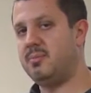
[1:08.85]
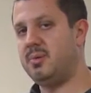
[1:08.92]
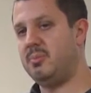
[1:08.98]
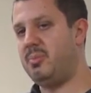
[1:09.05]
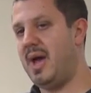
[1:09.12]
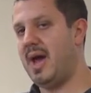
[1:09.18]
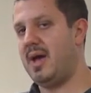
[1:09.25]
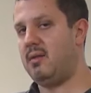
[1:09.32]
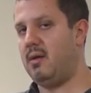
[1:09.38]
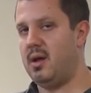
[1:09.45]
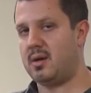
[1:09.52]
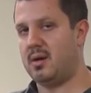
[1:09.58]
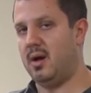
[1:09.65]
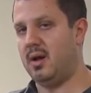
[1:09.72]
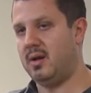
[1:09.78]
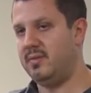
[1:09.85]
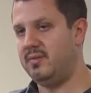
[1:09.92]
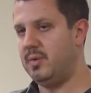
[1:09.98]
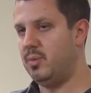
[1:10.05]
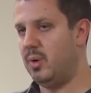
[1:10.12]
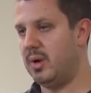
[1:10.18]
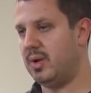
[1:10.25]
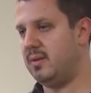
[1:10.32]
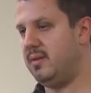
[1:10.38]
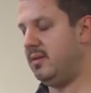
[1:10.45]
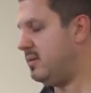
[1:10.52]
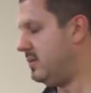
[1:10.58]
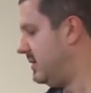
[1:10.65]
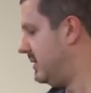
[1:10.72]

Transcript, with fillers: can put a padlock on it if you wanted to.